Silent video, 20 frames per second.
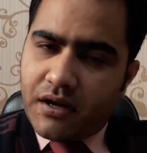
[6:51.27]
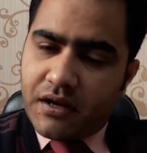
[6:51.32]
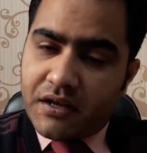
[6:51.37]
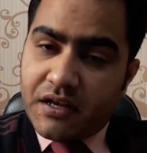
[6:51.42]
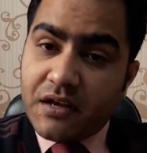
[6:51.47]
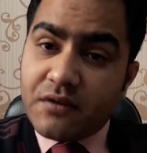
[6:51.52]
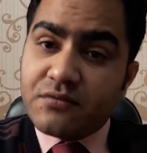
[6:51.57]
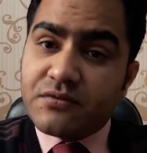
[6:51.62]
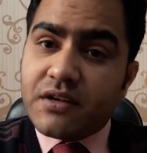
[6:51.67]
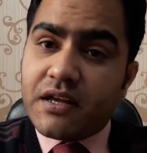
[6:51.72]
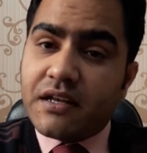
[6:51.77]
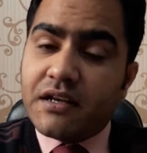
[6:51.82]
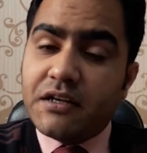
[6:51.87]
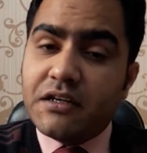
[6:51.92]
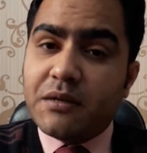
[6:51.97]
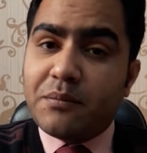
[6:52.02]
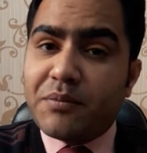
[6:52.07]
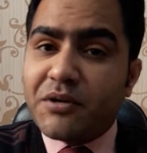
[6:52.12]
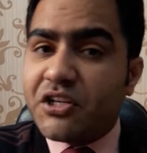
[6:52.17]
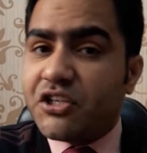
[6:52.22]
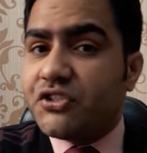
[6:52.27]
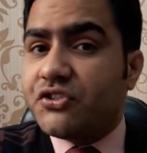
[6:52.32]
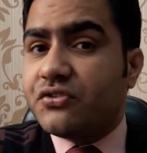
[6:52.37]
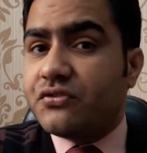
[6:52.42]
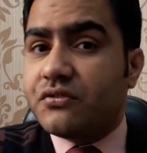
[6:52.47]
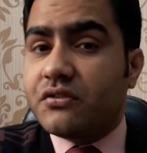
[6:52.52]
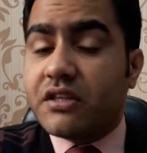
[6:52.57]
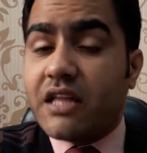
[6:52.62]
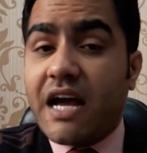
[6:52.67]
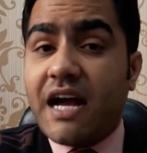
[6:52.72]
gives an
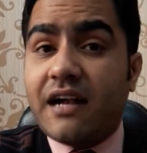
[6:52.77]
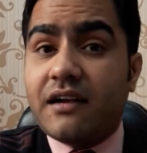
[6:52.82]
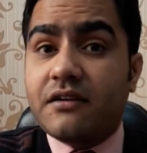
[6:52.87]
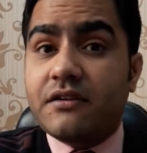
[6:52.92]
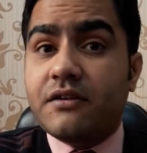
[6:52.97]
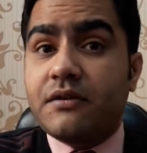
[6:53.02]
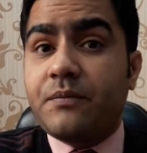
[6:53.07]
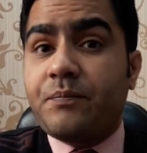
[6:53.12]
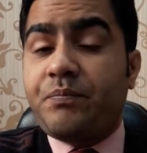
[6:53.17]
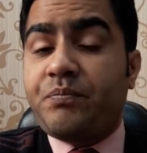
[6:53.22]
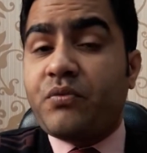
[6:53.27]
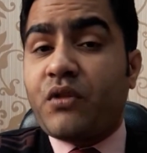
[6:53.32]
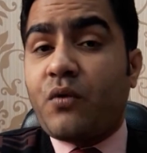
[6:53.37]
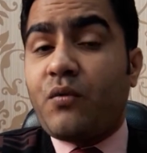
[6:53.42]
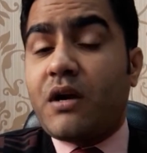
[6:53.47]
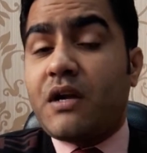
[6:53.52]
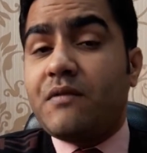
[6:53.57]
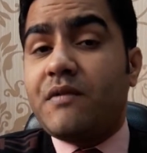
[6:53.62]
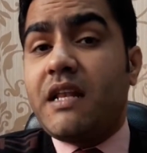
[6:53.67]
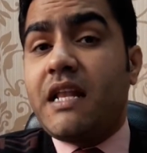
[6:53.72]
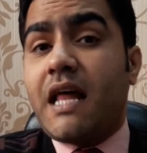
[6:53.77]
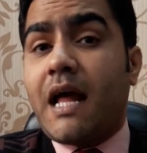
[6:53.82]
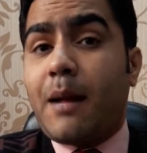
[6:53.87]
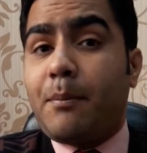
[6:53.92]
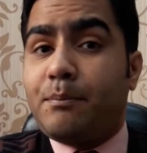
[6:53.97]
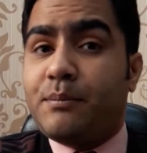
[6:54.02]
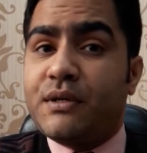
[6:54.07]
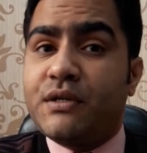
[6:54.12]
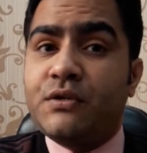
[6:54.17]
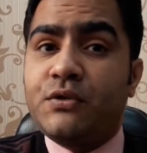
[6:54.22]
interpretation that what will
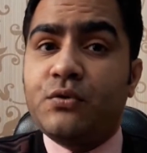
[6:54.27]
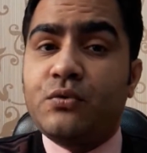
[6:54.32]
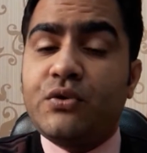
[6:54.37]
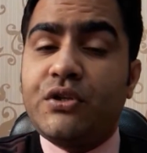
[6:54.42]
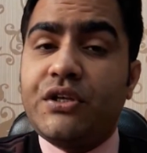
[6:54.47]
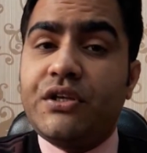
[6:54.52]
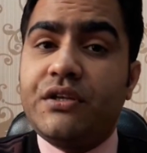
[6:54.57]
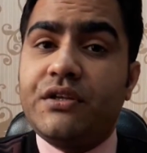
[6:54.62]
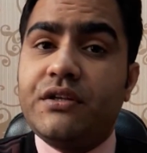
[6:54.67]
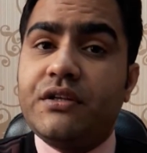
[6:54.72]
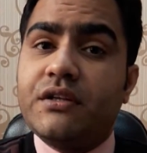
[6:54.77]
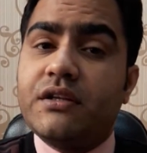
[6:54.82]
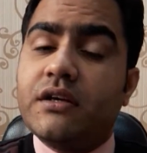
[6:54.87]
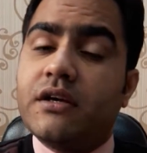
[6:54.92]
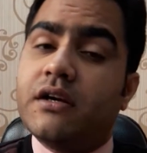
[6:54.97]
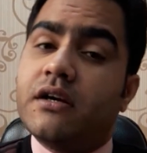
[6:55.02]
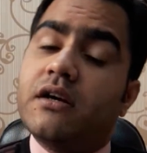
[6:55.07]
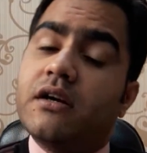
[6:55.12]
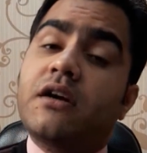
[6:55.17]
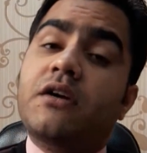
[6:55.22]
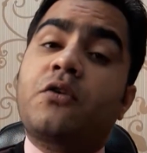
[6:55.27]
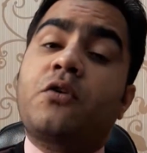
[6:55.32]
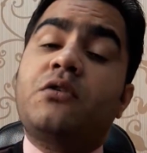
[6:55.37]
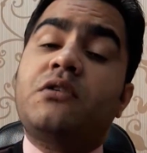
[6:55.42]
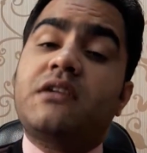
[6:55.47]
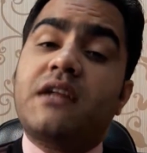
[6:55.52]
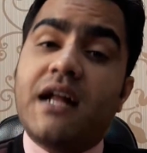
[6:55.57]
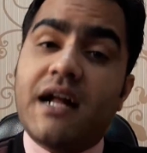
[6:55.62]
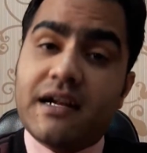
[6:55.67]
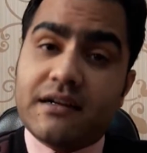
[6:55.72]
happen to the
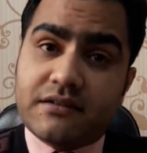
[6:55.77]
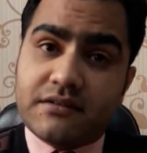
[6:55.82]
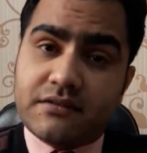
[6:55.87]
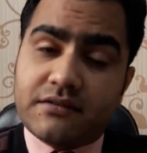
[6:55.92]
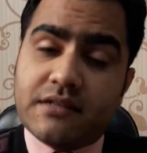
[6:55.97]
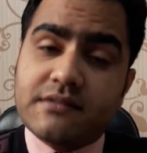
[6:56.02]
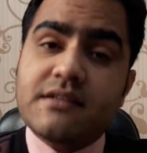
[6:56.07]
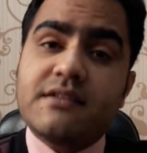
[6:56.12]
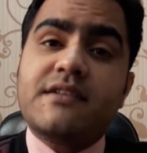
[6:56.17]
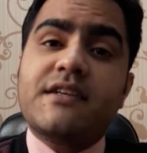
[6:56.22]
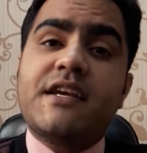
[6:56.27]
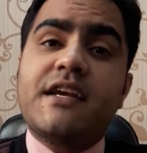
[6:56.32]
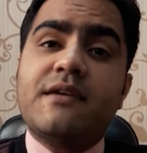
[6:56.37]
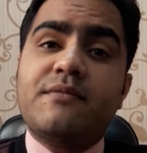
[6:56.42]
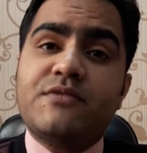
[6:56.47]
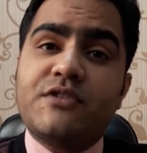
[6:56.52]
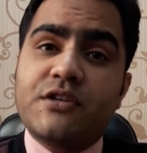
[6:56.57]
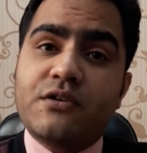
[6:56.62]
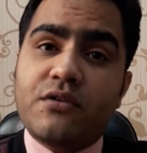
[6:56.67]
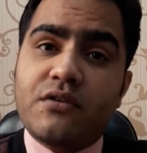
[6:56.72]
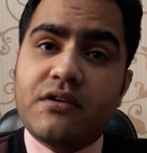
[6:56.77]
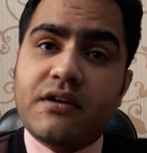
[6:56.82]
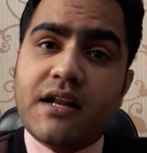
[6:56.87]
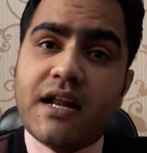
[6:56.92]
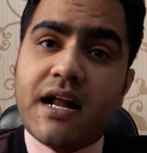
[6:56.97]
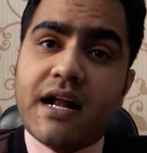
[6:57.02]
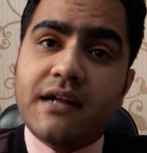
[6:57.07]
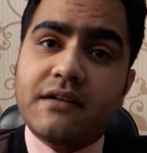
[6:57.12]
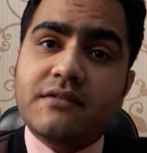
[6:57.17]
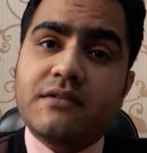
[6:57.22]
contracts such as AMC
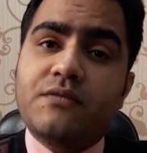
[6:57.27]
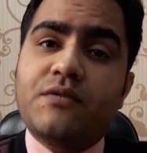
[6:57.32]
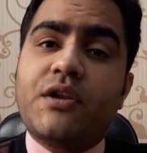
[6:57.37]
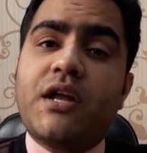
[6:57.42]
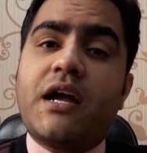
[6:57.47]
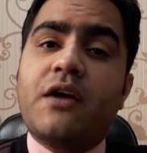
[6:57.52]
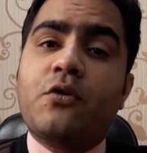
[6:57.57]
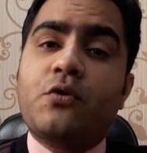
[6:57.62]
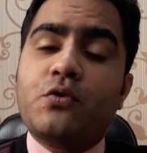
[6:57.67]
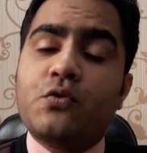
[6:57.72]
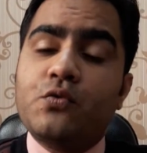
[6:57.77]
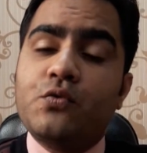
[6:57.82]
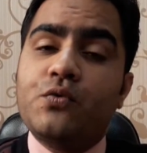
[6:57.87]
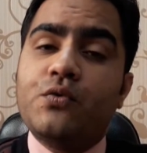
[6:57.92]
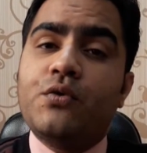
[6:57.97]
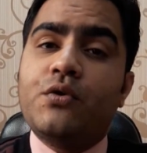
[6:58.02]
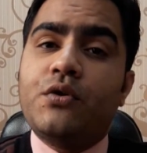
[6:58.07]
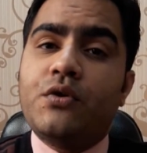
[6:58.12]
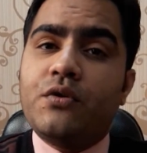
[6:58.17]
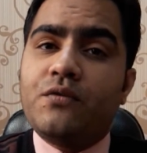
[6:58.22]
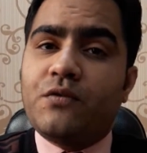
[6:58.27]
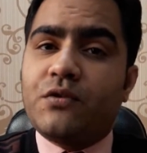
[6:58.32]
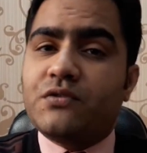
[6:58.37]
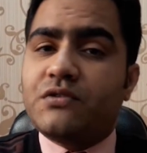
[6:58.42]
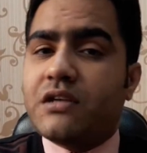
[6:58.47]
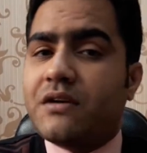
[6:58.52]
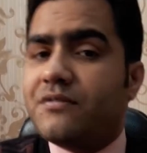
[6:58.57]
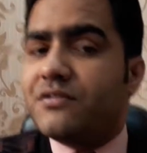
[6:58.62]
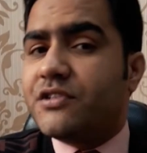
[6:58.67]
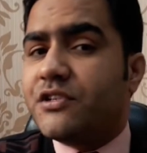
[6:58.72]
contracts when I go to for
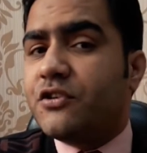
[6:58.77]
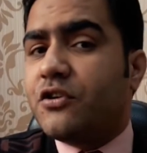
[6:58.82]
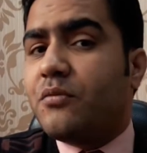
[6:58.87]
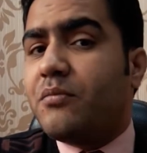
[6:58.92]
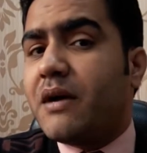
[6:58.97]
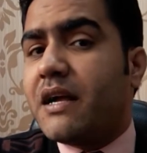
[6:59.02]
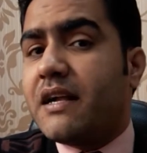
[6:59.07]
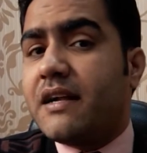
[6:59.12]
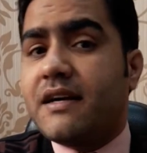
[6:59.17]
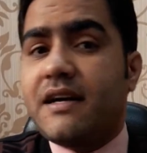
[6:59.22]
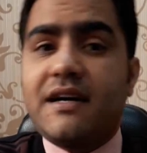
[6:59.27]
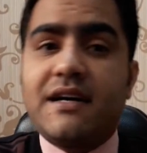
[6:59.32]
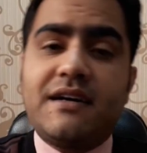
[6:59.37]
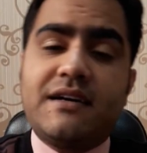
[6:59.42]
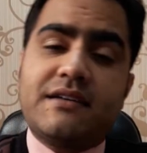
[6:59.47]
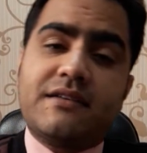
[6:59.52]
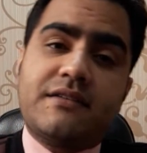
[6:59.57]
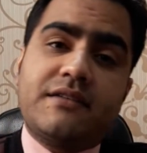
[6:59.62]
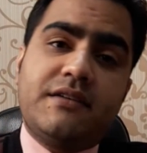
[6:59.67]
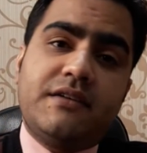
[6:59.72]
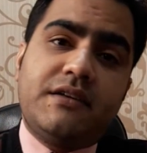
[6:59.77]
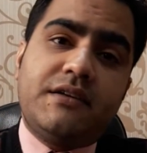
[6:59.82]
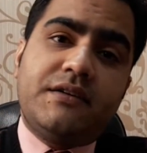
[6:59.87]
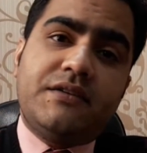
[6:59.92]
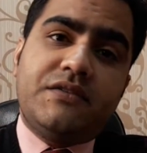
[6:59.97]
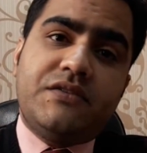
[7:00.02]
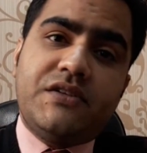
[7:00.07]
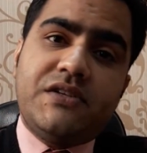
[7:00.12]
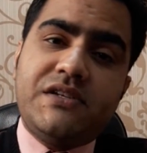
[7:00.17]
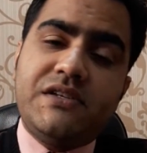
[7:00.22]
servicing of my car.
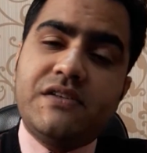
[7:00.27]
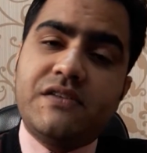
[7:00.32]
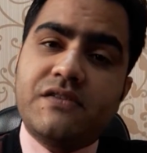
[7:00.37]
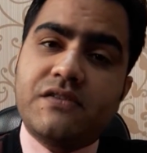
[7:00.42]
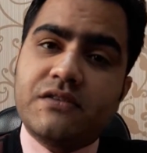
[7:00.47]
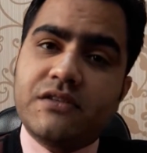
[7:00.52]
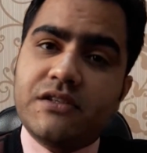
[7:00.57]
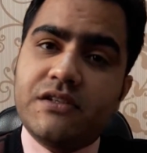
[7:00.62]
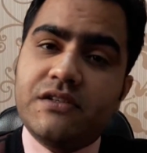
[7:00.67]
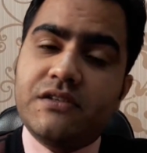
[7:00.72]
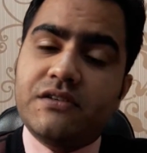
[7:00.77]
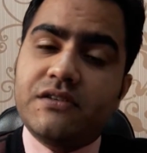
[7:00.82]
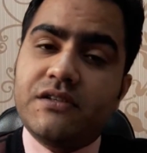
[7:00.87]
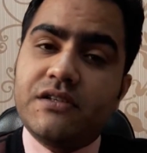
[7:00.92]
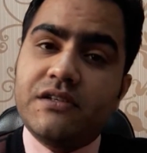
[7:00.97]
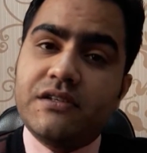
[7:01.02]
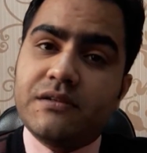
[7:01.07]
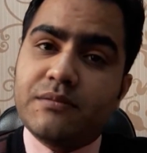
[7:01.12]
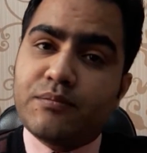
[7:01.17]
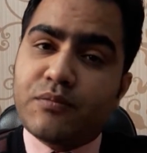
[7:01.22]
These